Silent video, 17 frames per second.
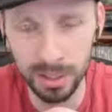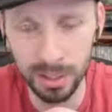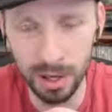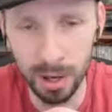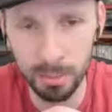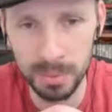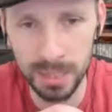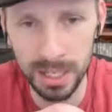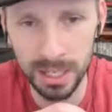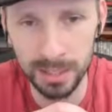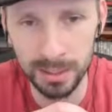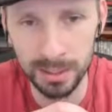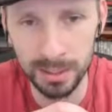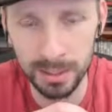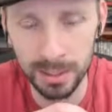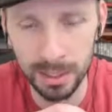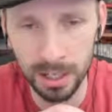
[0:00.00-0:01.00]
update
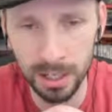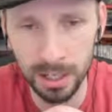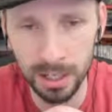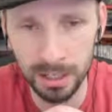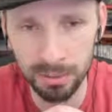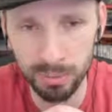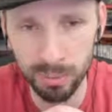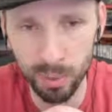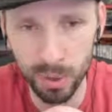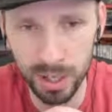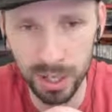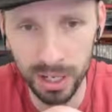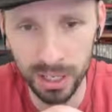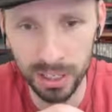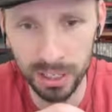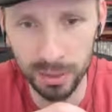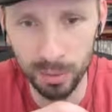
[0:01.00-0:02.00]
to
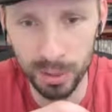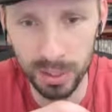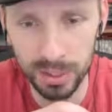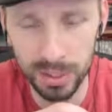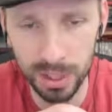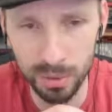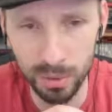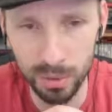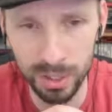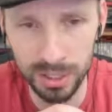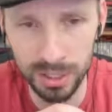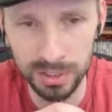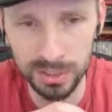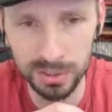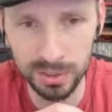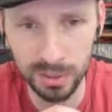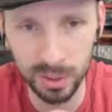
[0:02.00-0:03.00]
Fortnite, and you want to share with
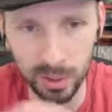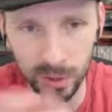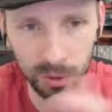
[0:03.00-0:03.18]
us,